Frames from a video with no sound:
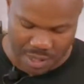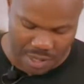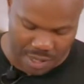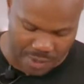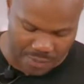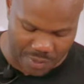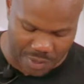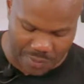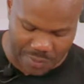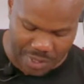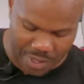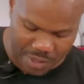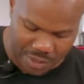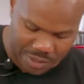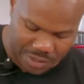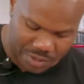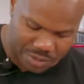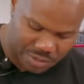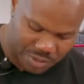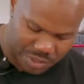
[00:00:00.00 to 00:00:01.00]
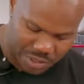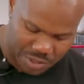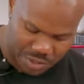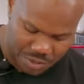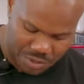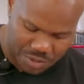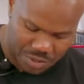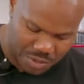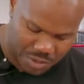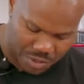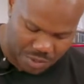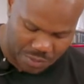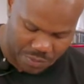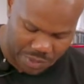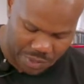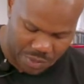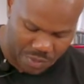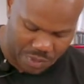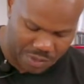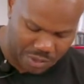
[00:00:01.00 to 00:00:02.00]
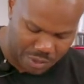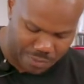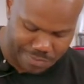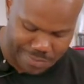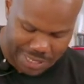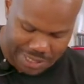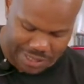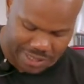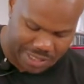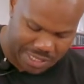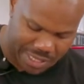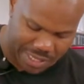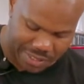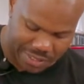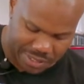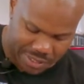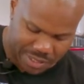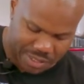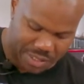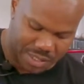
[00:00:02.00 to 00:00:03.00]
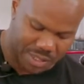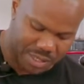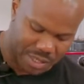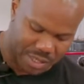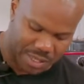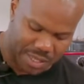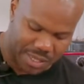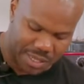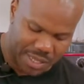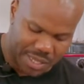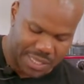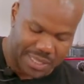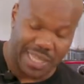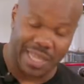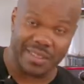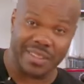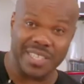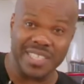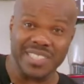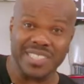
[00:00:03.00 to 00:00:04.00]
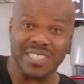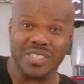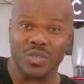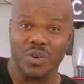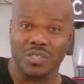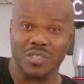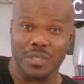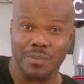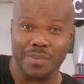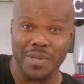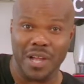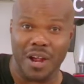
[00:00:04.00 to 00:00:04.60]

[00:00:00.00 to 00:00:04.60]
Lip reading: And what we're going to do, we're going to mix this. Now this is going to be